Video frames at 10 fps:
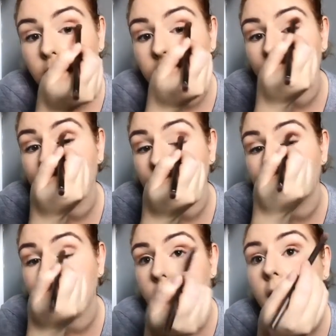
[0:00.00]
That's kind of
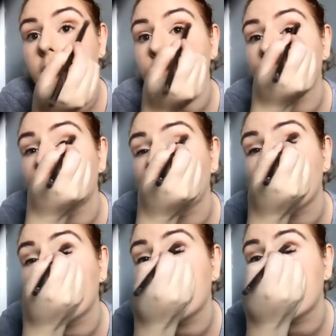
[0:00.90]
giving you an idea.
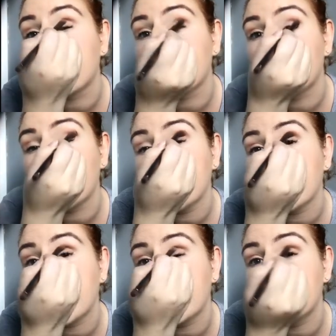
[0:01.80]
So you can
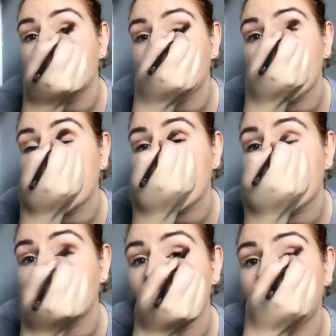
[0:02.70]
press it in if you like,
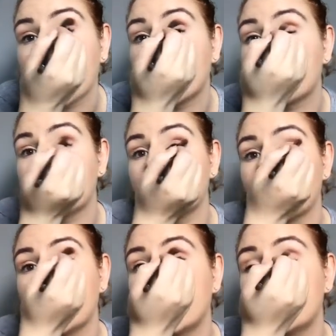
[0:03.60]
and then go back and blend
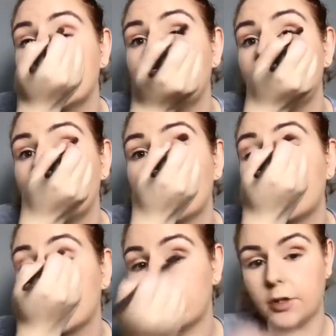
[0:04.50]
it in.
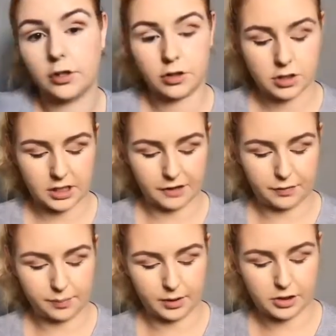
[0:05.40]
But you could use a
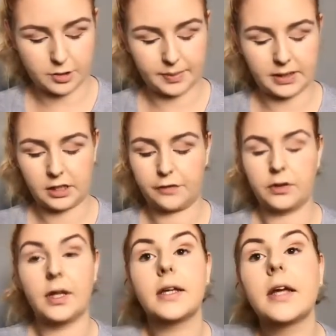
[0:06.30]
different brush to blend it
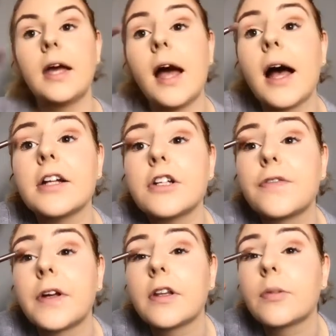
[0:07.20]
if you like. I
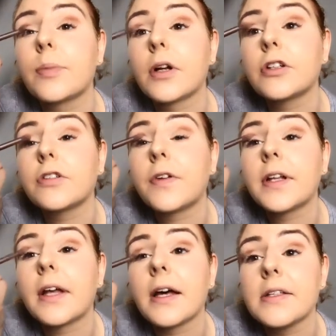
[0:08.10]
just find this brush is
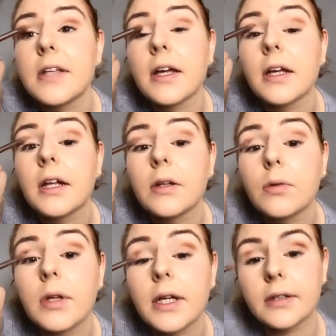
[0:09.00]
fantastic, and I
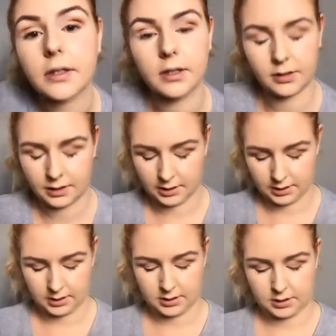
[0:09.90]
don't like to
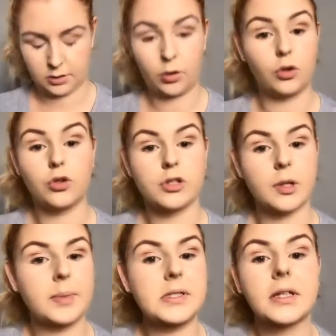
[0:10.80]
not use
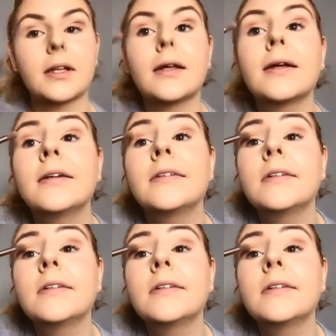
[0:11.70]
it basically.